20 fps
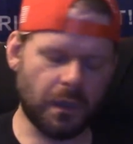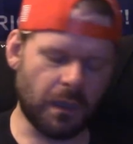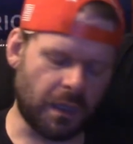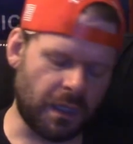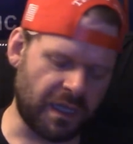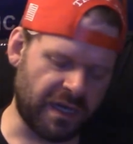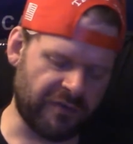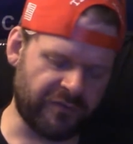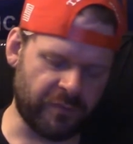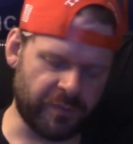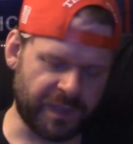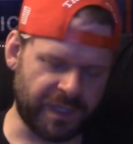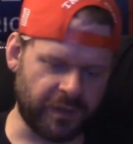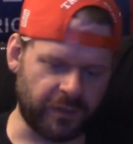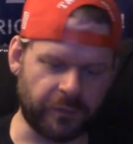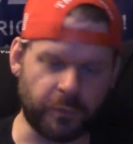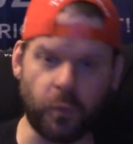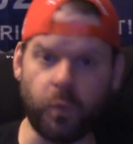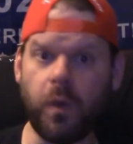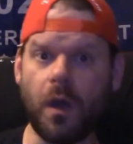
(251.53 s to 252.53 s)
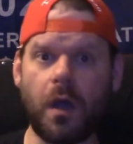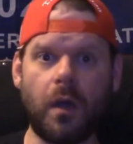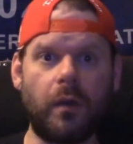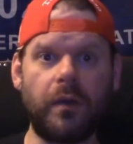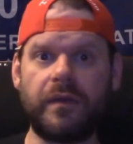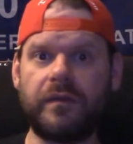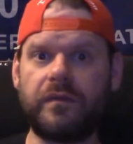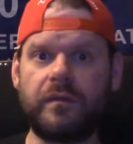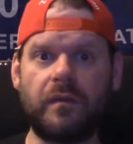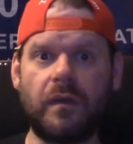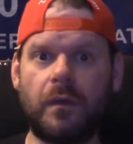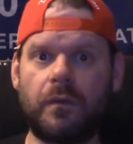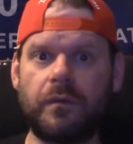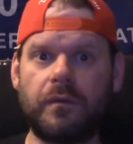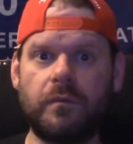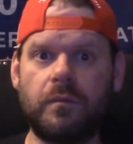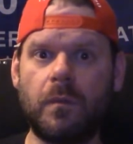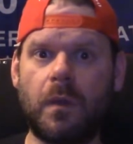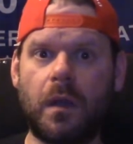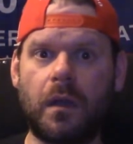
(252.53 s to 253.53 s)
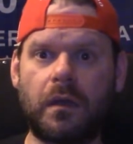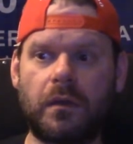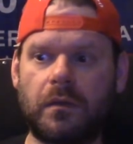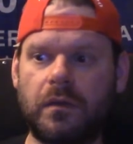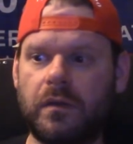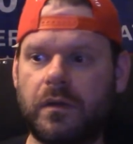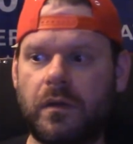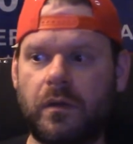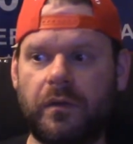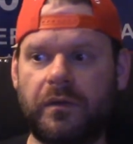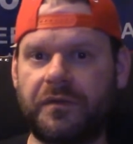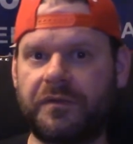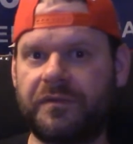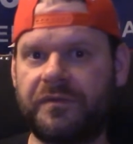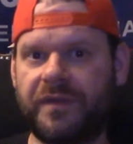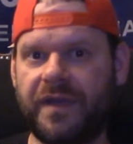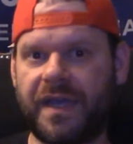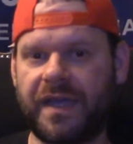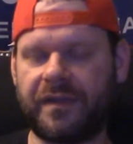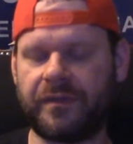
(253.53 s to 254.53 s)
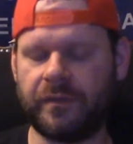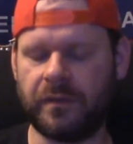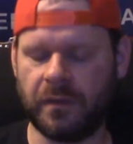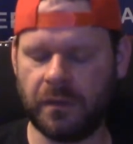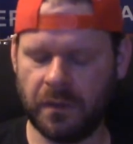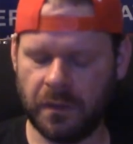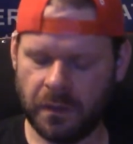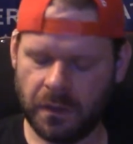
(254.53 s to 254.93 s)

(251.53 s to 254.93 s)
And everybody goes, whoa, he's so smart. Look at all those facts.